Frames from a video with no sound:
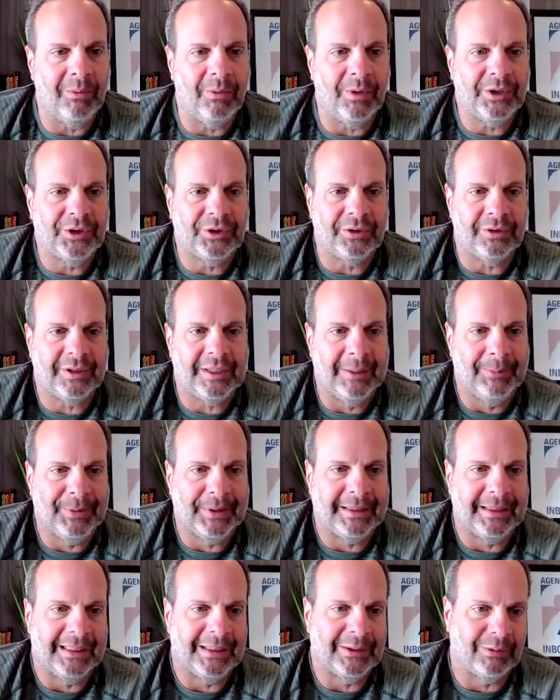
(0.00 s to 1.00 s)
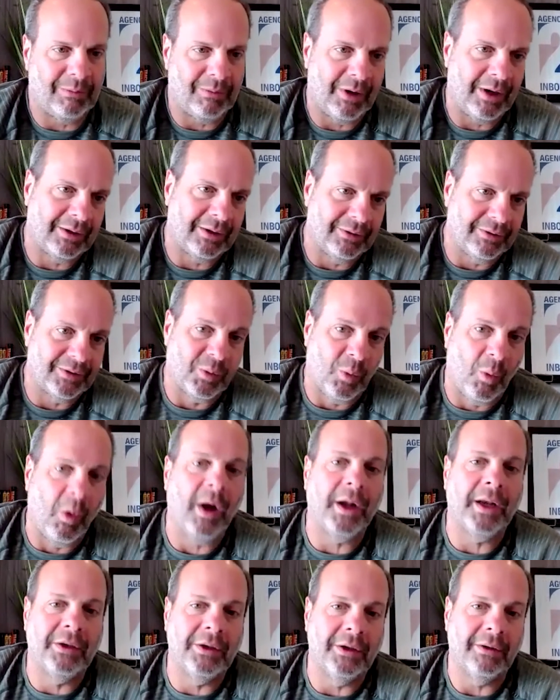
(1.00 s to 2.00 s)
Which typically is what marketers
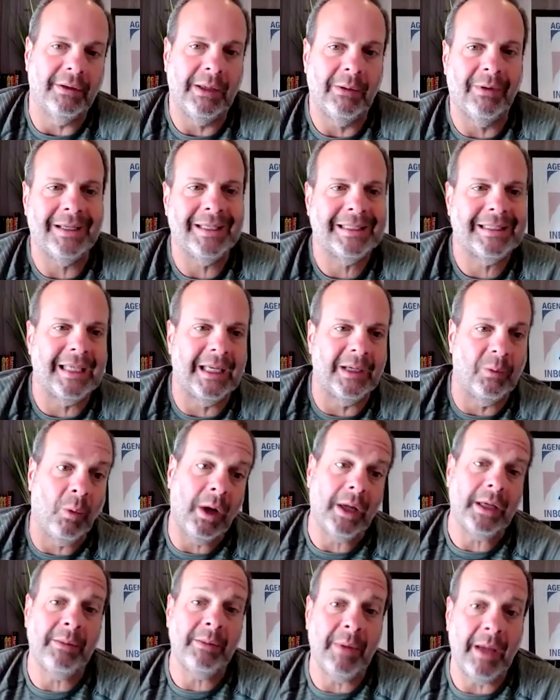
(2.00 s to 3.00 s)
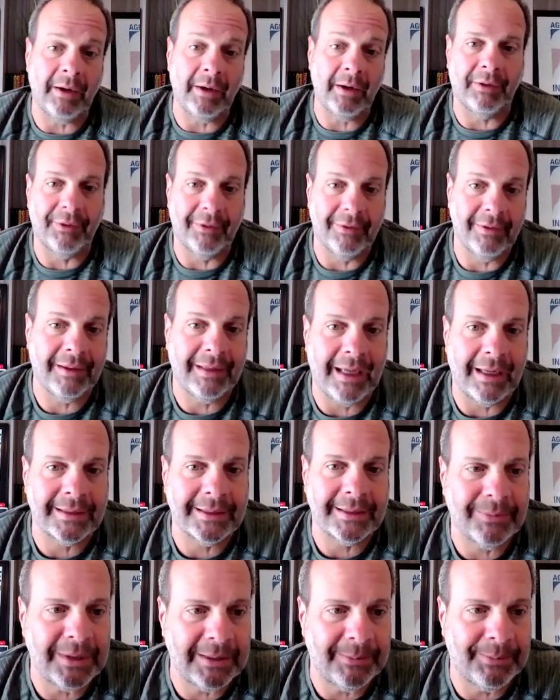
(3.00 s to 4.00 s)
want to do. They want to send one email to
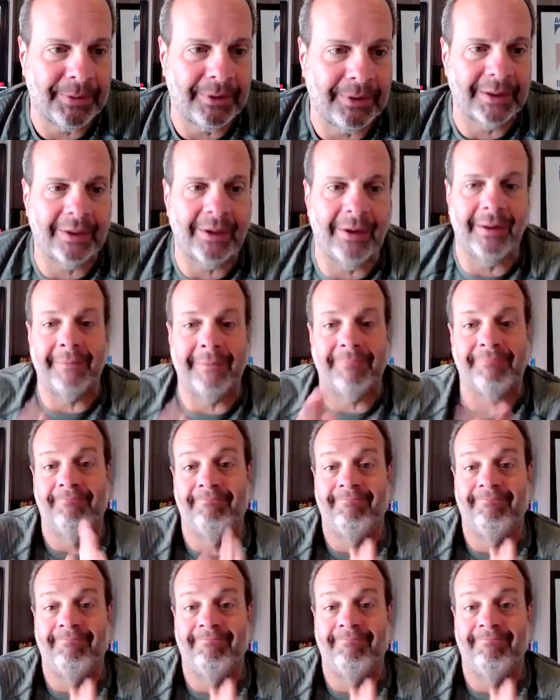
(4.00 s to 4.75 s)
30,000 people and go like,